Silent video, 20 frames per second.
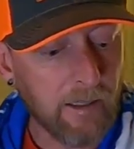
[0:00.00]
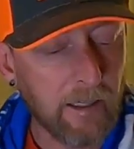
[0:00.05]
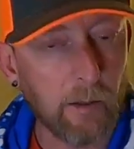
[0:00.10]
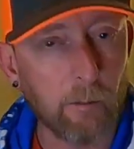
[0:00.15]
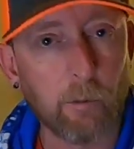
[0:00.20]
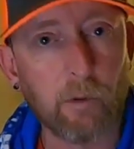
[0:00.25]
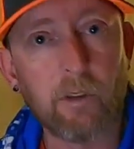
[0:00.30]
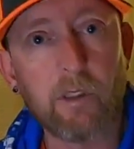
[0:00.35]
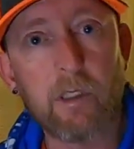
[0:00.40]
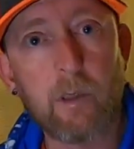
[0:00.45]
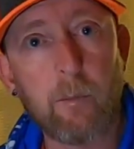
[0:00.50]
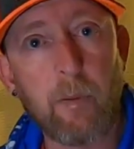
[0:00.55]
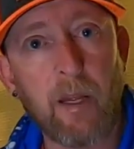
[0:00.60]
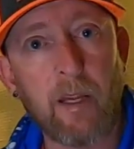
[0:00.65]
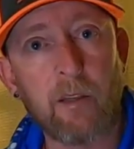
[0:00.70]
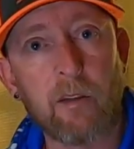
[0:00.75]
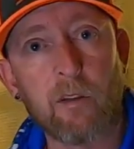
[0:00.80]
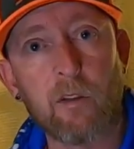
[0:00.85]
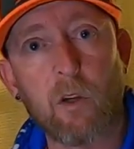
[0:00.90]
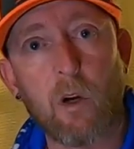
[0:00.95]
it really
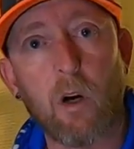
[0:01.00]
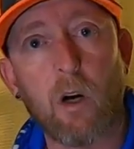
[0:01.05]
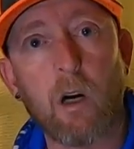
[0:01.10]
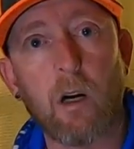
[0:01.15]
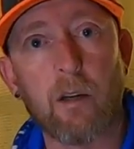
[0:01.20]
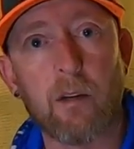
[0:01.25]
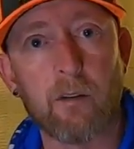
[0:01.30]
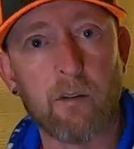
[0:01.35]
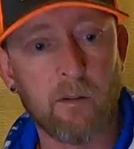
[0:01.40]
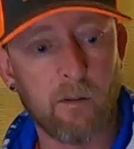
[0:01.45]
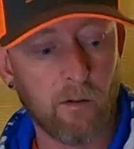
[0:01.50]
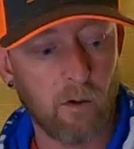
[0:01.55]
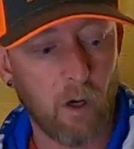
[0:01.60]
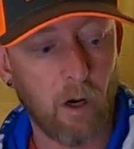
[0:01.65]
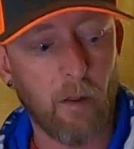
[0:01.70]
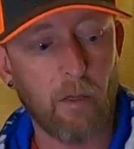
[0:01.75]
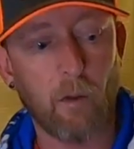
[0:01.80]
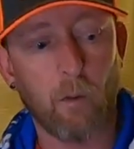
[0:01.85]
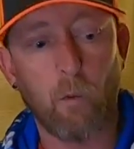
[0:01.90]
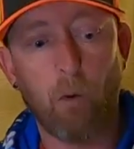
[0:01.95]
depends on
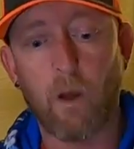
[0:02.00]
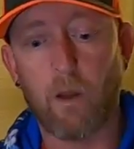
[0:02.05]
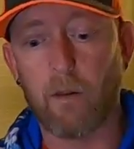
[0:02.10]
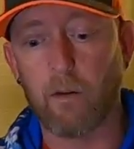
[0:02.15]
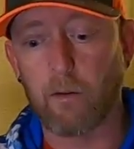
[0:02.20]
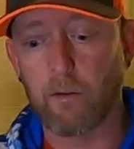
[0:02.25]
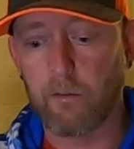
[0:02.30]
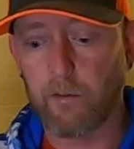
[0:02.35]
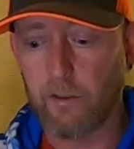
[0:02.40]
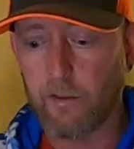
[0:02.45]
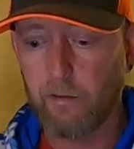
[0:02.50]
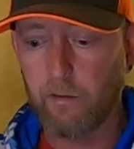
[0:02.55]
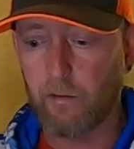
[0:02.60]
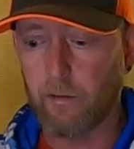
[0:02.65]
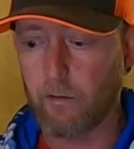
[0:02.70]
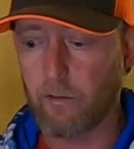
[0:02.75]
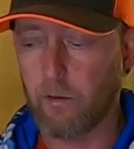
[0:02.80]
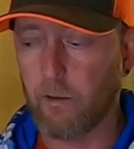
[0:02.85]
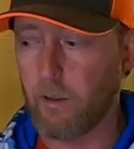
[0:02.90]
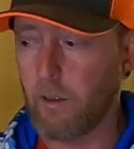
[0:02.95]
the weather. This
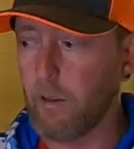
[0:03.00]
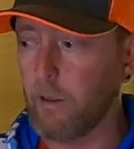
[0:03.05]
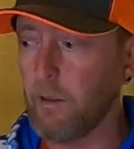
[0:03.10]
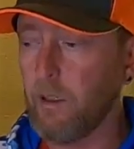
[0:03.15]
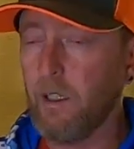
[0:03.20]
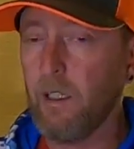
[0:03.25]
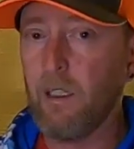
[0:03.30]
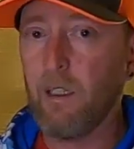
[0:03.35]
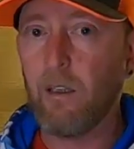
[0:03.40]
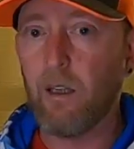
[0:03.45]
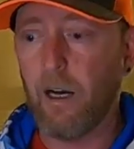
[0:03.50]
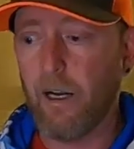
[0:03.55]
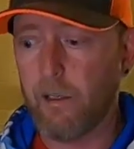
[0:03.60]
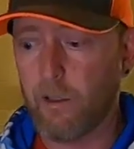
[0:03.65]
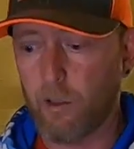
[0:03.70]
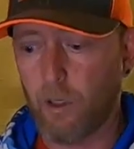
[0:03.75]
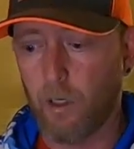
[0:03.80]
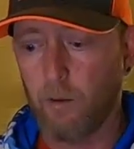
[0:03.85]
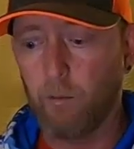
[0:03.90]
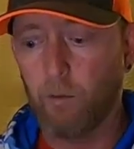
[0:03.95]
is a
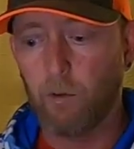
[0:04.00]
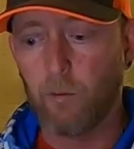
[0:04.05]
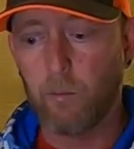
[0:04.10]
Ice Armor